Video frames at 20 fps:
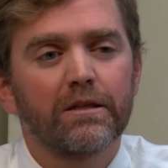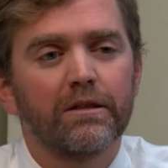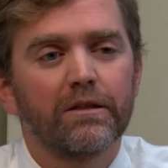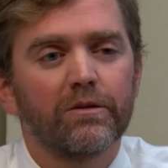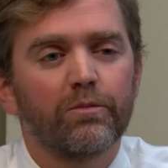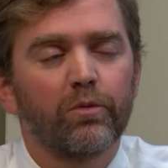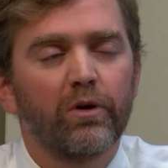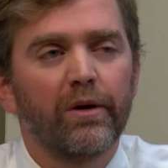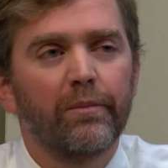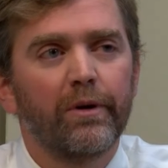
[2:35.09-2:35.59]

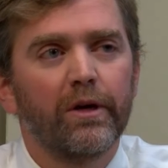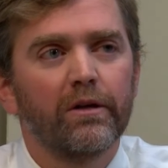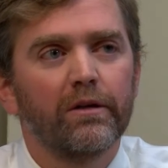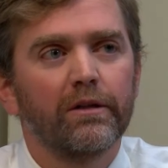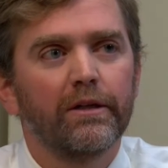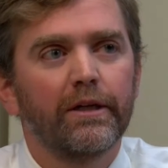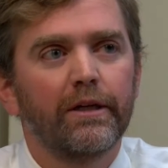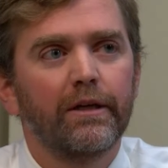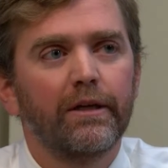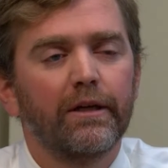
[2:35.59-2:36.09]
is
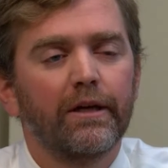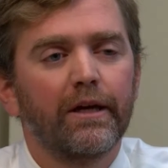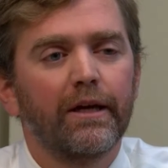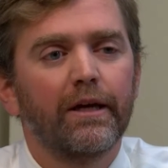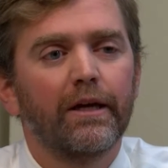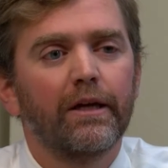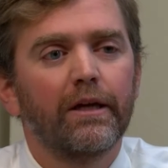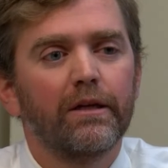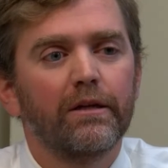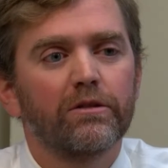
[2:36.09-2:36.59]
primarily
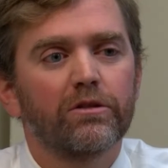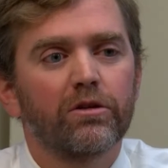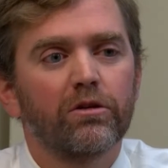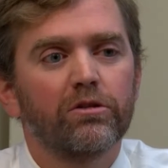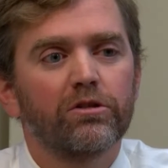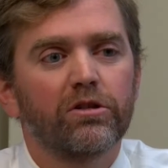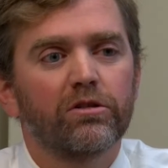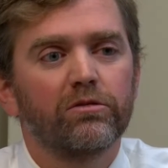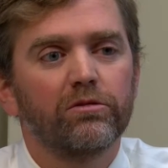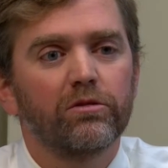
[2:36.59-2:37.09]
a
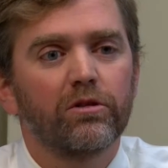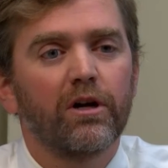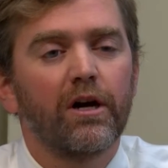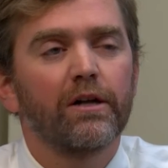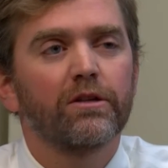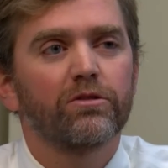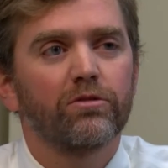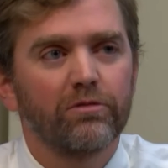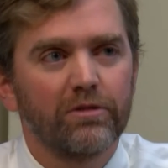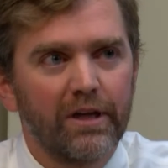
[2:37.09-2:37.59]
surgical
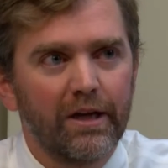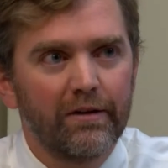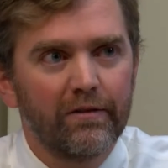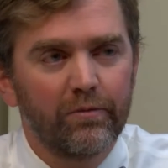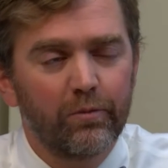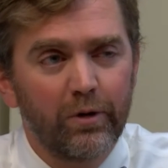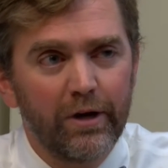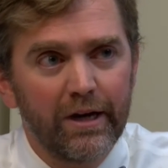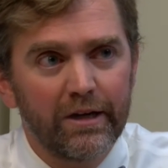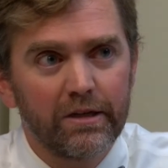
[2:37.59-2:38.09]

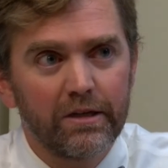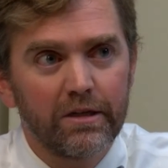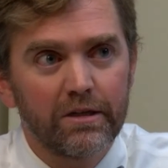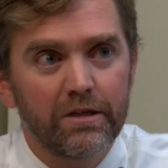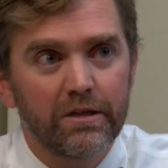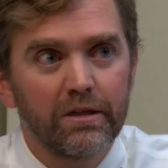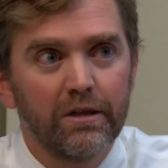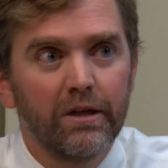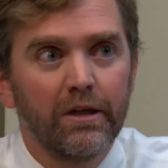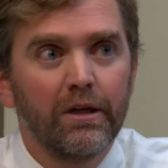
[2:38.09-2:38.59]
consultative
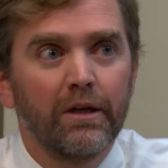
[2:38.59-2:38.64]
practice.